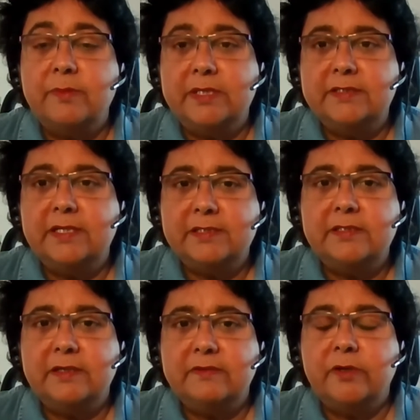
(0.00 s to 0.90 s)

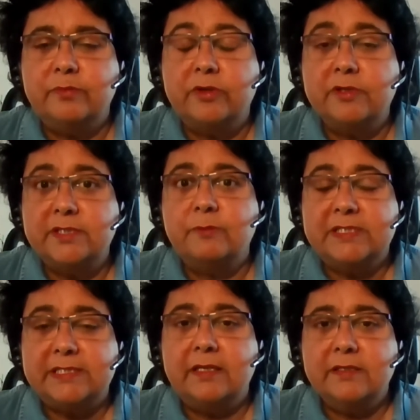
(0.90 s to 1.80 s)
intensity of our products that we
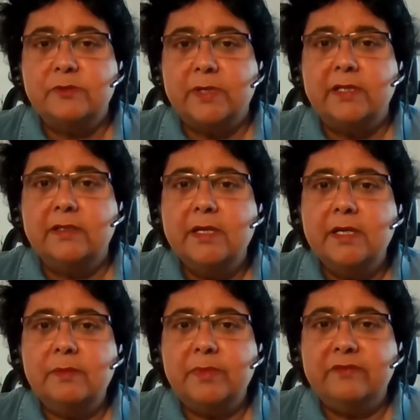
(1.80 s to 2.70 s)
sell as well
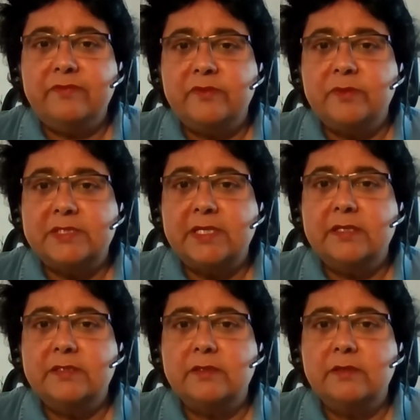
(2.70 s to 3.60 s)
by 50%